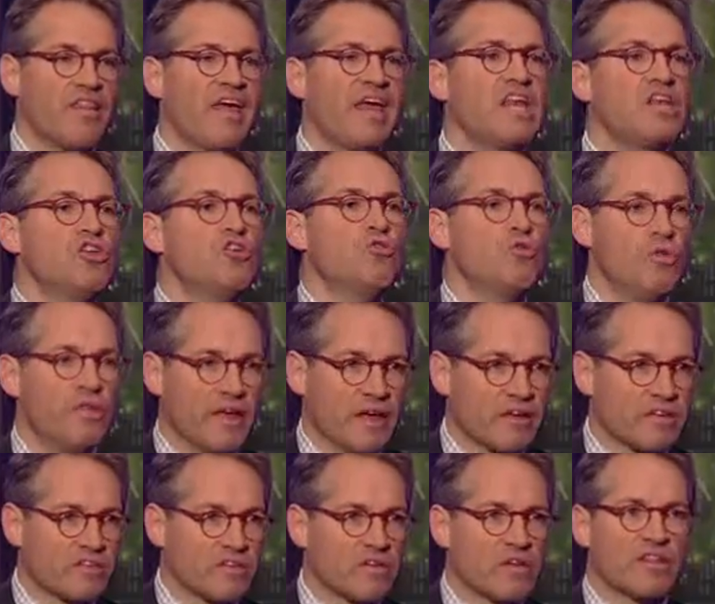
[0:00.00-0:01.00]
They knew
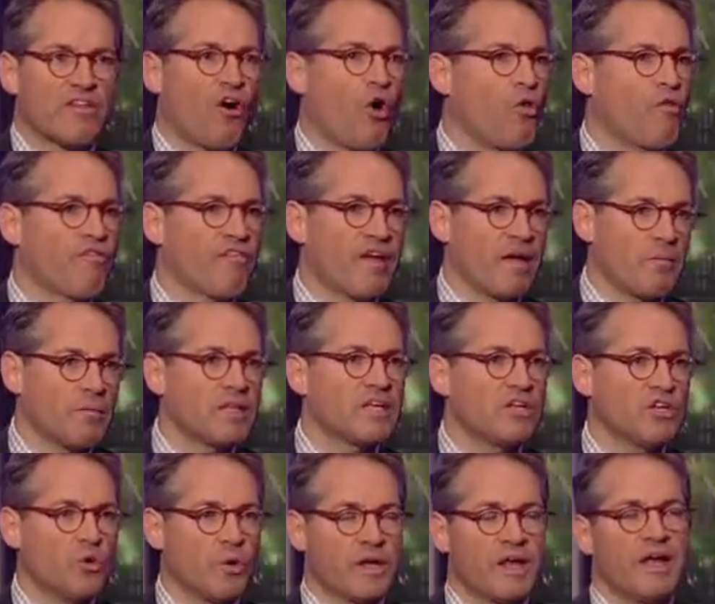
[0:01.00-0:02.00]
this. The whole
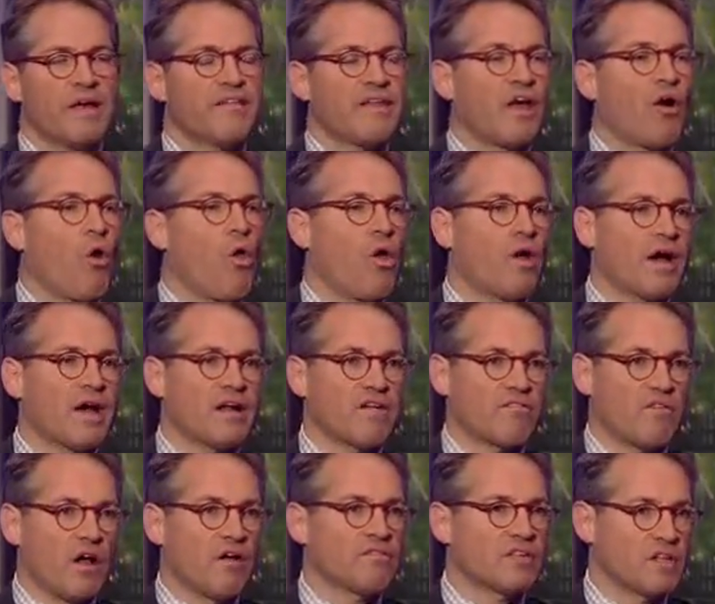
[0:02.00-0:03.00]
family knew it. They all got
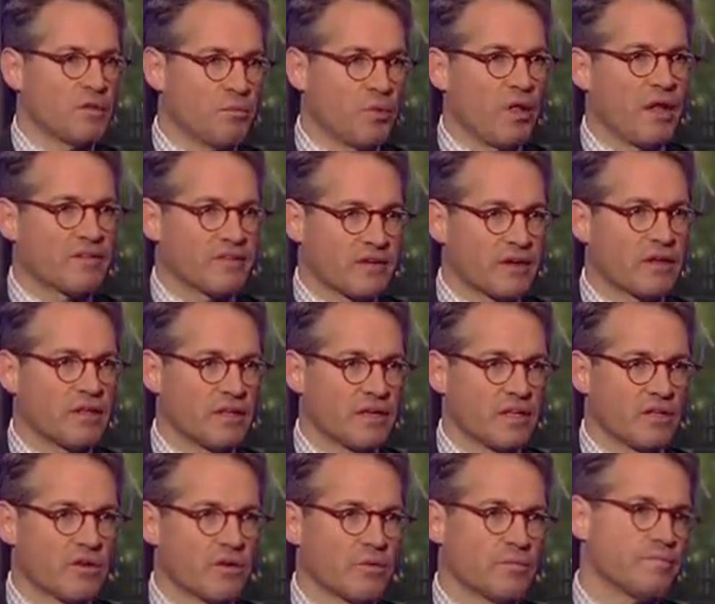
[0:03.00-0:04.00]
involved in the plot to kill
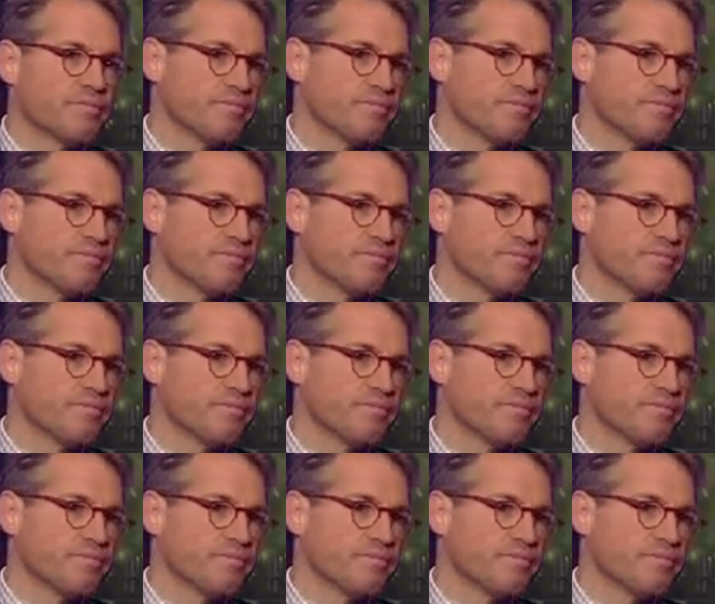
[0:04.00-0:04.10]
Hitler.